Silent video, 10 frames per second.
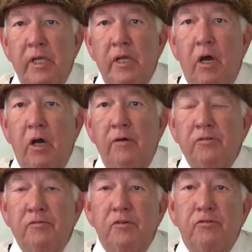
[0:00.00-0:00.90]
and
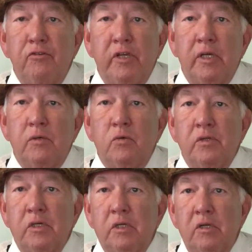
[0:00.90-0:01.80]
off of the flint
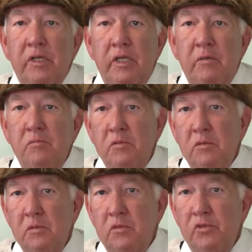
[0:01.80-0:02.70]
with a clean,
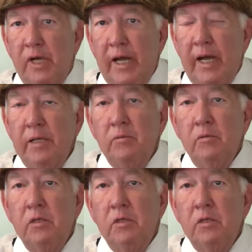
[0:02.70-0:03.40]
dry